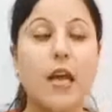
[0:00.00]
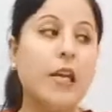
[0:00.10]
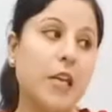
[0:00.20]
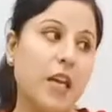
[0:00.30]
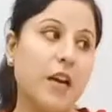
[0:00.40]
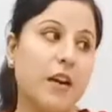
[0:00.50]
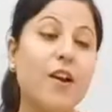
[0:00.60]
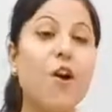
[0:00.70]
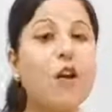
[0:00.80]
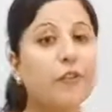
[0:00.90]

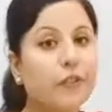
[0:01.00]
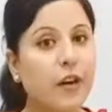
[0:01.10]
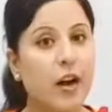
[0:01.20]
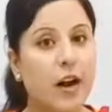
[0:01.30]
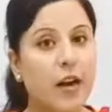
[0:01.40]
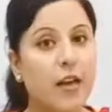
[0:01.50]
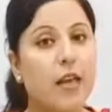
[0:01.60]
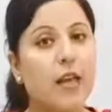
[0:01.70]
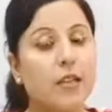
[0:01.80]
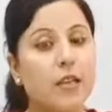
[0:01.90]
near or far,
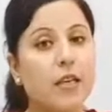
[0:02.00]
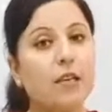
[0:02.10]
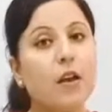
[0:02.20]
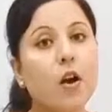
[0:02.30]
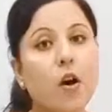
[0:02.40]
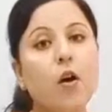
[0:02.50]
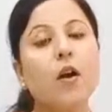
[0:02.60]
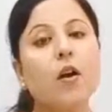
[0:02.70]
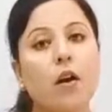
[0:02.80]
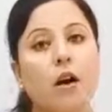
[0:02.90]
these are
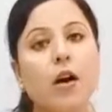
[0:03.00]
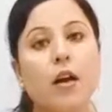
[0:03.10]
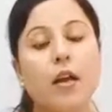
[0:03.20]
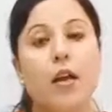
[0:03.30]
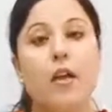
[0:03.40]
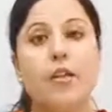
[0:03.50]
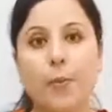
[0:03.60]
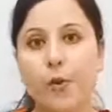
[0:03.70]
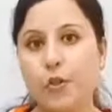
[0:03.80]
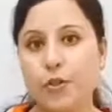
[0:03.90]
all our
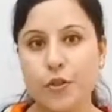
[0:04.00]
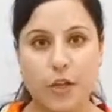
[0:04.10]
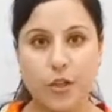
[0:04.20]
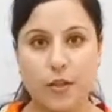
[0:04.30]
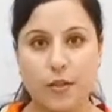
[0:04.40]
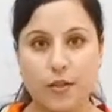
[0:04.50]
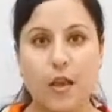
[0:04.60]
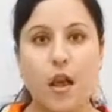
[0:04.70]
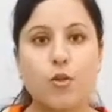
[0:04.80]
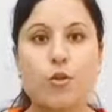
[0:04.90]
demonstrations.
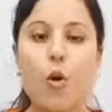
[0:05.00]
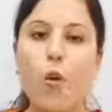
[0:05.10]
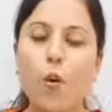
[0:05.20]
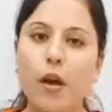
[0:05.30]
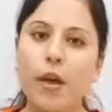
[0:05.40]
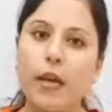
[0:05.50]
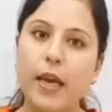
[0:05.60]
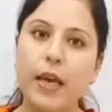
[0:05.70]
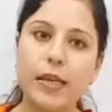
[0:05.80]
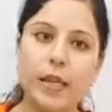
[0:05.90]
So
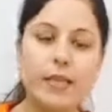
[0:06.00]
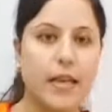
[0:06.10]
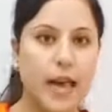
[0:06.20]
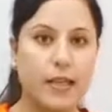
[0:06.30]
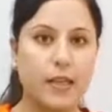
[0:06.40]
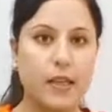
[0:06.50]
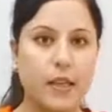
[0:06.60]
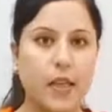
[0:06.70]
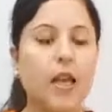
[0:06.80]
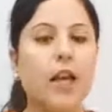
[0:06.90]
in this
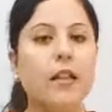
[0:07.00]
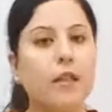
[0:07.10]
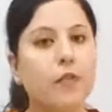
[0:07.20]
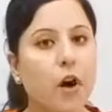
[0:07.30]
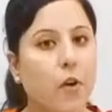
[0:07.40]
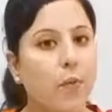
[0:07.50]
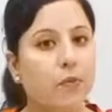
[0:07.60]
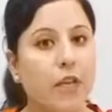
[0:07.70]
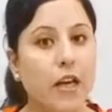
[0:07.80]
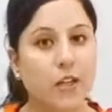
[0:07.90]
category, in the form
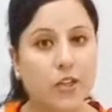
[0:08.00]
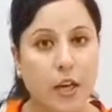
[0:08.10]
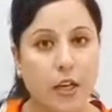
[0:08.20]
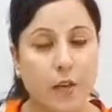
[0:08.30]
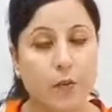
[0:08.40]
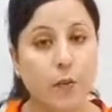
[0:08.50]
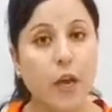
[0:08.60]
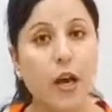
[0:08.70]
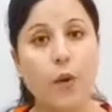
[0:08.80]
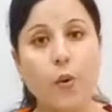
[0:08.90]
of the adjectives,
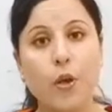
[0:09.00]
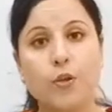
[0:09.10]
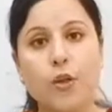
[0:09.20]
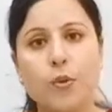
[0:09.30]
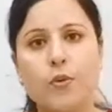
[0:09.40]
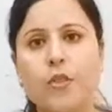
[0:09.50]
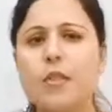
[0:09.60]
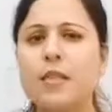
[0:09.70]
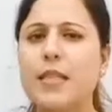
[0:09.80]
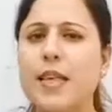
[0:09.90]
we are going to use the
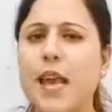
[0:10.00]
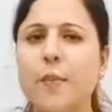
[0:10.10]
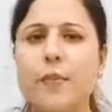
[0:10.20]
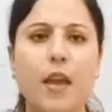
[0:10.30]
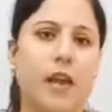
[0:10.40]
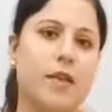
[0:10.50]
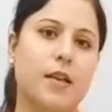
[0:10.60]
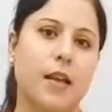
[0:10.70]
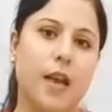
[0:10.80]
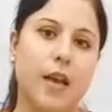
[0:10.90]
same things
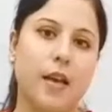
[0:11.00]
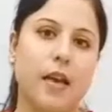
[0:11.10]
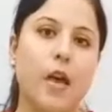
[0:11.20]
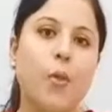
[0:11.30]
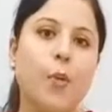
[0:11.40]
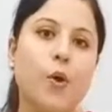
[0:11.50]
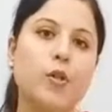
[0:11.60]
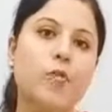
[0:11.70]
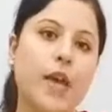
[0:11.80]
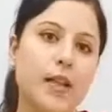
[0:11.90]
again,
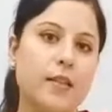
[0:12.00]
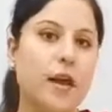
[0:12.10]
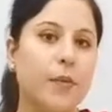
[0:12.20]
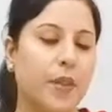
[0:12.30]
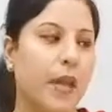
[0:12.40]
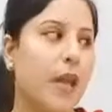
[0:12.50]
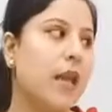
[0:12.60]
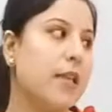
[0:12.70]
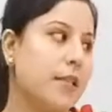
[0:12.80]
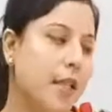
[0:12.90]
because when something
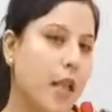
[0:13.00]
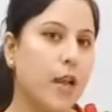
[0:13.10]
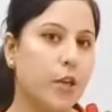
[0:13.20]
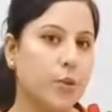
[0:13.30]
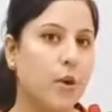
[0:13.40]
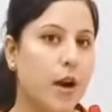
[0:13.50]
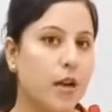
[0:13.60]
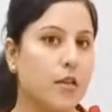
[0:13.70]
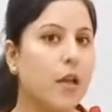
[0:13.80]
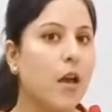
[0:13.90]
is near to
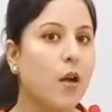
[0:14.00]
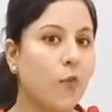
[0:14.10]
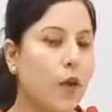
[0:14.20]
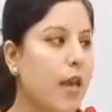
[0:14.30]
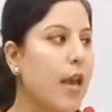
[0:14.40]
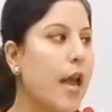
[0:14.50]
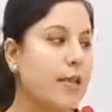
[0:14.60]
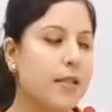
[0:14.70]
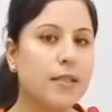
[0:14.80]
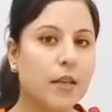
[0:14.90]
us, we
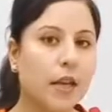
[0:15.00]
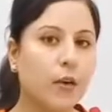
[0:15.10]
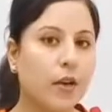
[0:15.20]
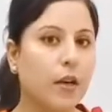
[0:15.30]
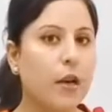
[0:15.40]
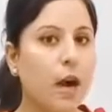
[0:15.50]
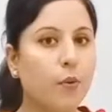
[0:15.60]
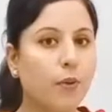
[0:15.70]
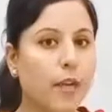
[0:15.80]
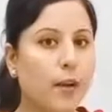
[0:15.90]
as a singular
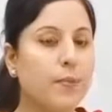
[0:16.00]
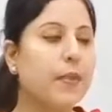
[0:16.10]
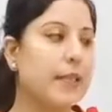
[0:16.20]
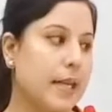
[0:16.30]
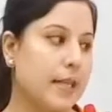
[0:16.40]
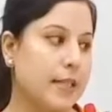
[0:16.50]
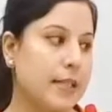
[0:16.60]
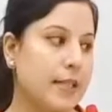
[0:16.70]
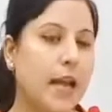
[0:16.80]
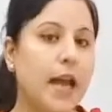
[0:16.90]
count them
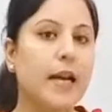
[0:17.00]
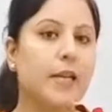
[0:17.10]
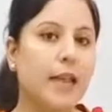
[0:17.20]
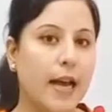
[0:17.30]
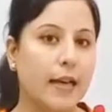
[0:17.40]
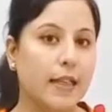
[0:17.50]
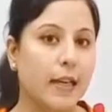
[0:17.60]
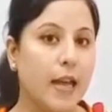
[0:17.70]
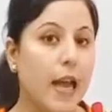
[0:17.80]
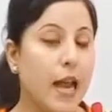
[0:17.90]
this and that,
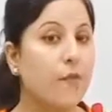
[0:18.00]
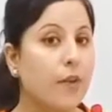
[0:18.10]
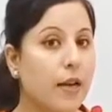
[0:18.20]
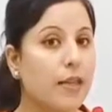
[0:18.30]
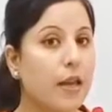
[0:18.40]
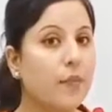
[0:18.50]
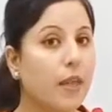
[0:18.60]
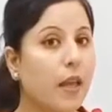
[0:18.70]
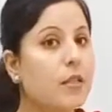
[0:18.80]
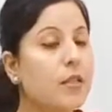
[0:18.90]
and when
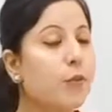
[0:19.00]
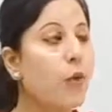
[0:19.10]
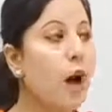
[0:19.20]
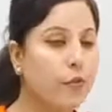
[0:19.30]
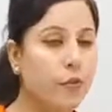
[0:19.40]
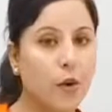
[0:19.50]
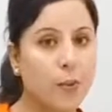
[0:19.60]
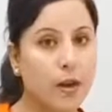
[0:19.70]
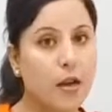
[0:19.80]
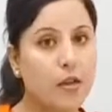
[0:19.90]
something is far
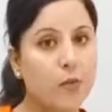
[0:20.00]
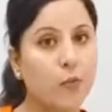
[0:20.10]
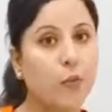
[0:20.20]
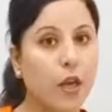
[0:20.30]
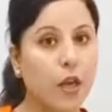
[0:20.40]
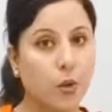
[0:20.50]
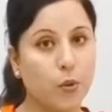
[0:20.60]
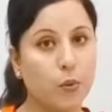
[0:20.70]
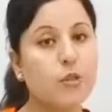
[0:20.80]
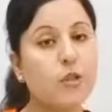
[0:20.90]
from us, we
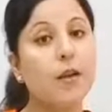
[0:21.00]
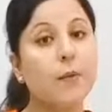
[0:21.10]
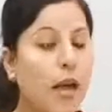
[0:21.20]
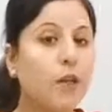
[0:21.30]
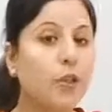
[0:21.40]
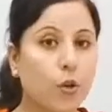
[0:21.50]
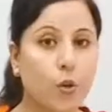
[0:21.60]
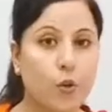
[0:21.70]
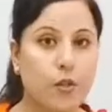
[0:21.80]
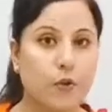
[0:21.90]
use and
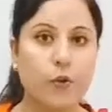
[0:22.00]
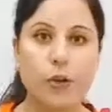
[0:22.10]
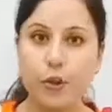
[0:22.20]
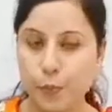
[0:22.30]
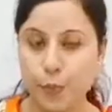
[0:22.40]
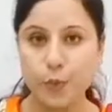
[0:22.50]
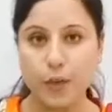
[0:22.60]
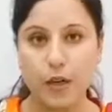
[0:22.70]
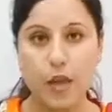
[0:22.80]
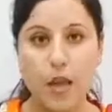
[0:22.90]
those for the
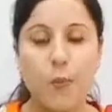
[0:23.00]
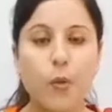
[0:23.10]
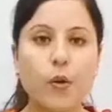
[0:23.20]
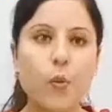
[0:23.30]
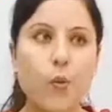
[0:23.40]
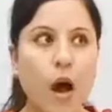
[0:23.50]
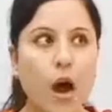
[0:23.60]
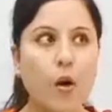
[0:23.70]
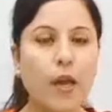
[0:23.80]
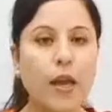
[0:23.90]
plural. But
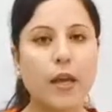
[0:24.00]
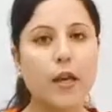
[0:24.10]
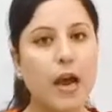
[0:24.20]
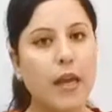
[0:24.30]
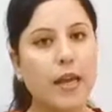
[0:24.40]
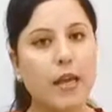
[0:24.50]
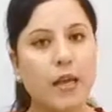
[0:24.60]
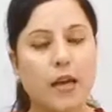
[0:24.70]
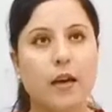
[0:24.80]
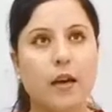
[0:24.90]
how can
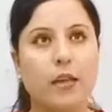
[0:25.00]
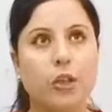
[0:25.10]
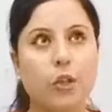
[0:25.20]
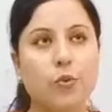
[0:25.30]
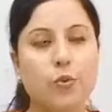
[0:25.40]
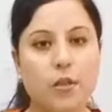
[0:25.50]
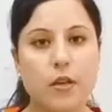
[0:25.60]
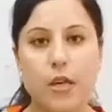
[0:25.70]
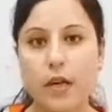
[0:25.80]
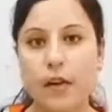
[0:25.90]
I use
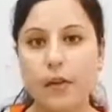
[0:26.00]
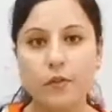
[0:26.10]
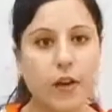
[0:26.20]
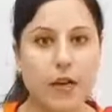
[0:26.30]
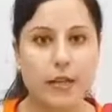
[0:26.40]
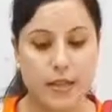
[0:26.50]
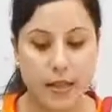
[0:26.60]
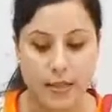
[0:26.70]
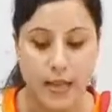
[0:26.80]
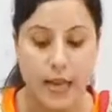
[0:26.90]
near and far
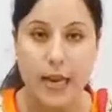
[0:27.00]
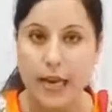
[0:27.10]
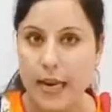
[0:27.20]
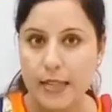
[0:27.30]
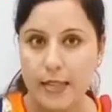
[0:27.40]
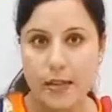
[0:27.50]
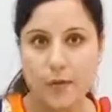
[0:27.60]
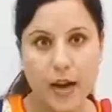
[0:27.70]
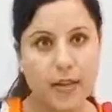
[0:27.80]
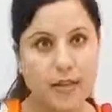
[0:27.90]
sense? Let's
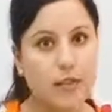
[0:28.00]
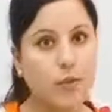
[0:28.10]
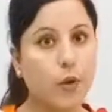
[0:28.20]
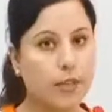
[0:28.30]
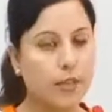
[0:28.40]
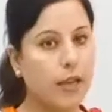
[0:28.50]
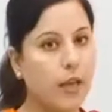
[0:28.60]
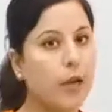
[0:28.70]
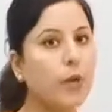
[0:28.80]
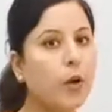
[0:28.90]
revise this once
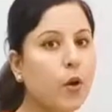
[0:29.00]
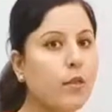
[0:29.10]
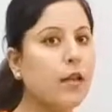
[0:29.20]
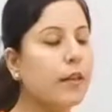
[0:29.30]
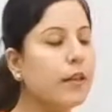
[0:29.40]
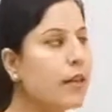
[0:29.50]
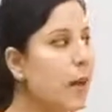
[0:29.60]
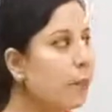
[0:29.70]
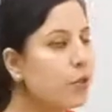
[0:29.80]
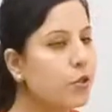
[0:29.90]
again, because in the
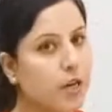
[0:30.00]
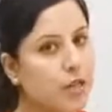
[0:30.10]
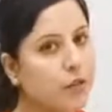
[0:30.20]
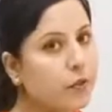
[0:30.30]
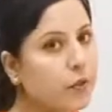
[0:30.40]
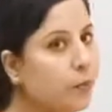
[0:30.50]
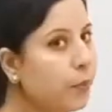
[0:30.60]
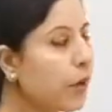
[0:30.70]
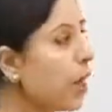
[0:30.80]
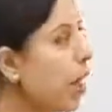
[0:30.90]
demonstrative
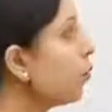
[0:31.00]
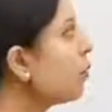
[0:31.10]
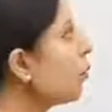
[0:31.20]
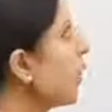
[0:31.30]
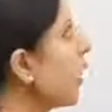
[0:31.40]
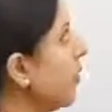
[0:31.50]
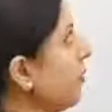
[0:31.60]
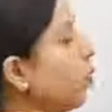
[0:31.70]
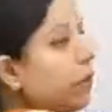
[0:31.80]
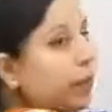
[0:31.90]
pronouns we
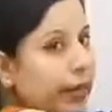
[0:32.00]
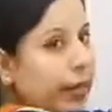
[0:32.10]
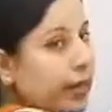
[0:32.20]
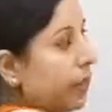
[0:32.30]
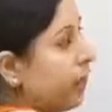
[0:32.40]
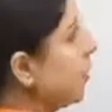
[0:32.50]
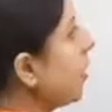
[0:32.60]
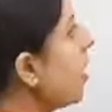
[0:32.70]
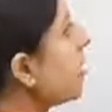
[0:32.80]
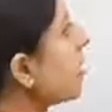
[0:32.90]
have already
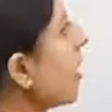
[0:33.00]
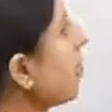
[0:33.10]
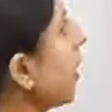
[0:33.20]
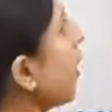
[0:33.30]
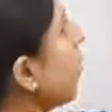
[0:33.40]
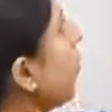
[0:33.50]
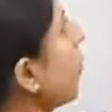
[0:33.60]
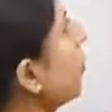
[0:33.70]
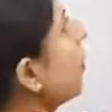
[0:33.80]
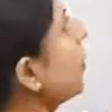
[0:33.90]
learned something
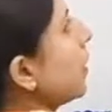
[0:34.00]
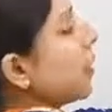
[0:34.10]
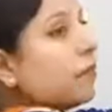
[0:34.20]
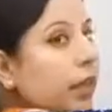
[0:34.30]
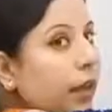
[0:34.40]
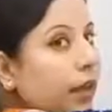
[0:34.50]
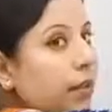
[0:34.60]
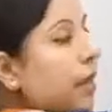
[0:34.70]
about the near things